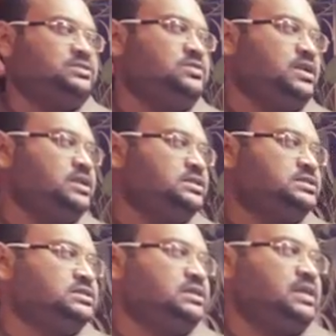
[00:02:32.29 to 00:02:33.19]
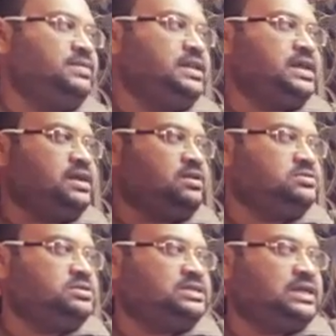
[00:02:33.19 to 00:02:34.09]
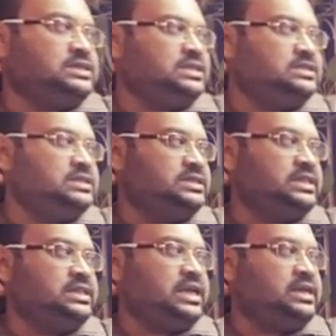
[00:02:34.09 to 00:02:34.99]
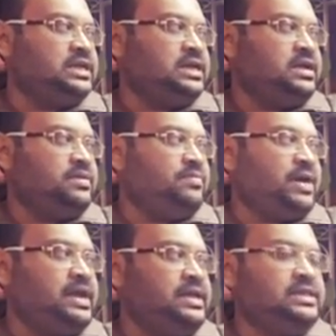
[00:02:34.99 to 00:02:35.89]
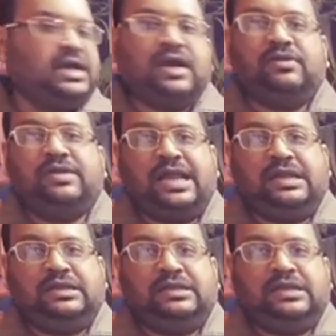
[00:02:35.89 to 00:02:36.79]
one is given here, also structure is written that biphenyl.